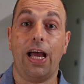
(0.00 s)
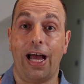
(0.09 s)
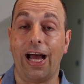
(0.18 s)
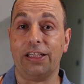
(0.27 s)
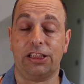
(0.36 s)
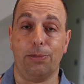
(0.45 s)

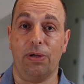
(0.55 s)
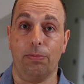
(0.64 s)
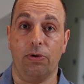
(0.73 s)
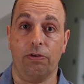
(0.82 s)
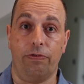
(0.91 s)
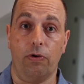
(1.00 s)
and some of the
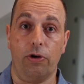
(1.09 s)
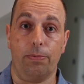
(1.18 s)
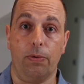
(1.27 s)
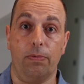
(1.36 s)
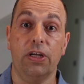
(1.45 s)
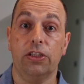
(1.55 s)
more
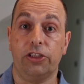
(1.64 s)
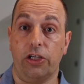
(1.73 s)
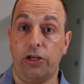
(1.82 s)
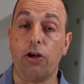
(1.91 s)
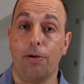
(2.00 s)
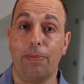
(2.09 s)
affordable, so
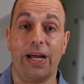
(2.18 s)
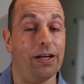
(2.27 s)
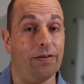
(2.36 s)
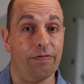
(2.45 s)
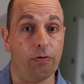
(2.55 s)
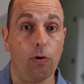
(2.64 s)
you can make an
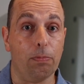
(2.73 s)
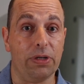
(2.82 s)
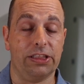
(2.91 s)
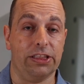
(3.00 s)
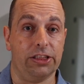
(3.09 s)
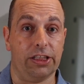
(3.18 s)
informed
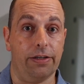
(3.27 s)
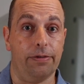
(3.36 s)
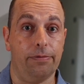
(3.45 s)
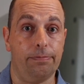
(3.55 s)
decision.